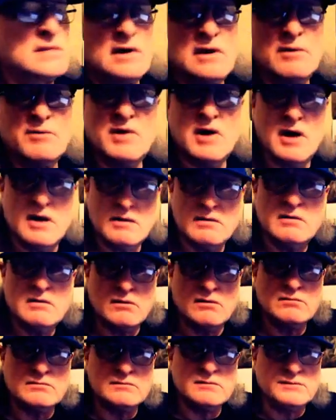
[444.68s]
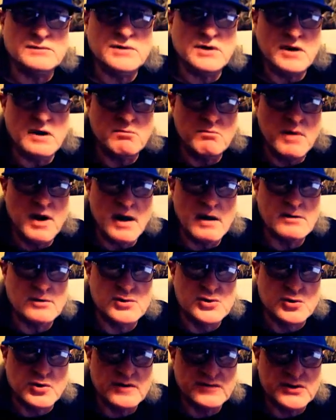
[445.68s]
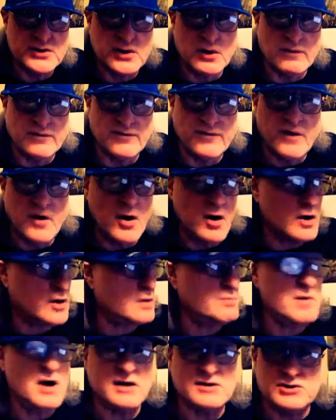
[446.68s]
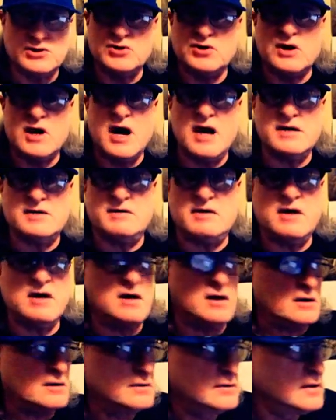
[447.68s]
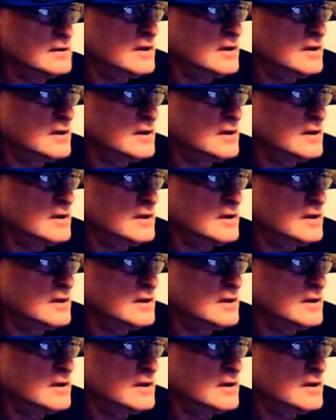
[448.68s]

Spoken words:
Do you get my drift so far? Come on, it's a good idea.